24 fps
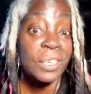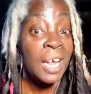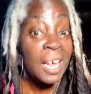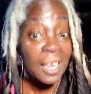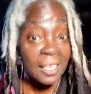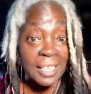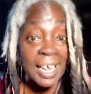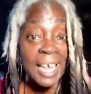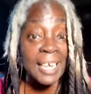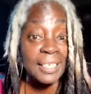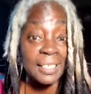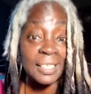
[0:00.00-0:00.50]

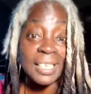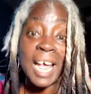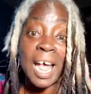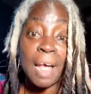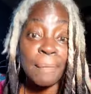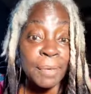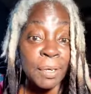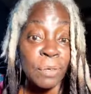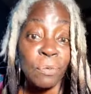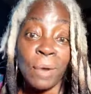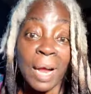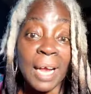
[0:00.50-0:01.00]
That is
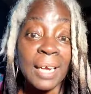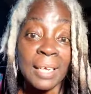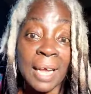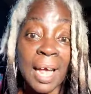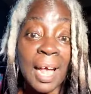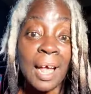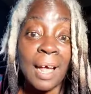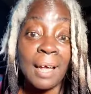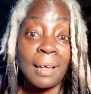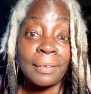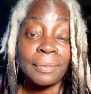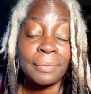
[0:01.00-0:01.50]
happening right
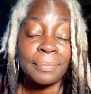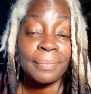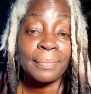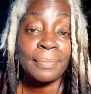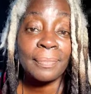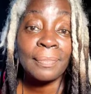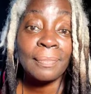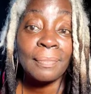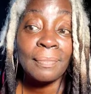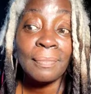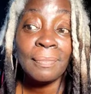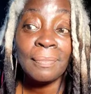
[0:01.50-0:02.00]
now.
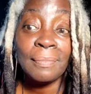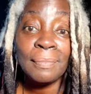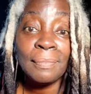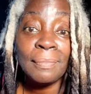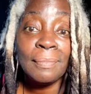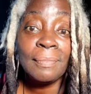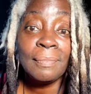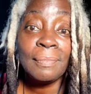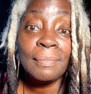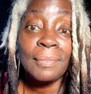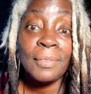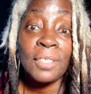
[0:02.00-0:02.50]

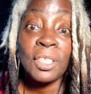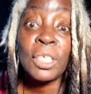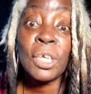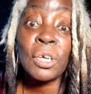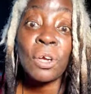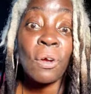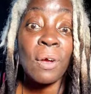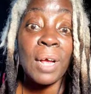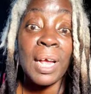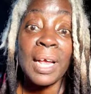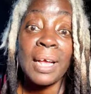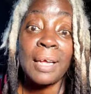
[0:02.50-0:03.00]
So
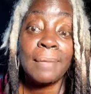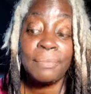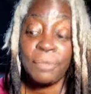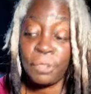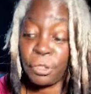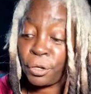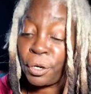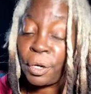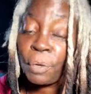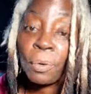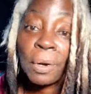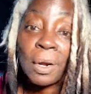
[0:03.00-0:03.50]
go ahead,
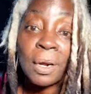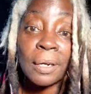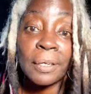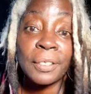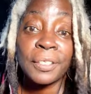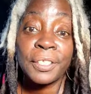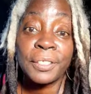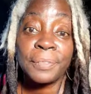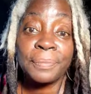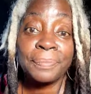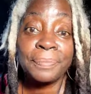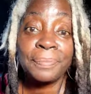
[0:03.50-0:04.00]
do your
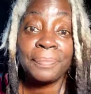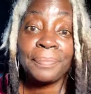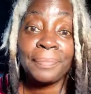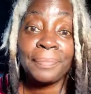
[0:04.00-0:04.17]
worst.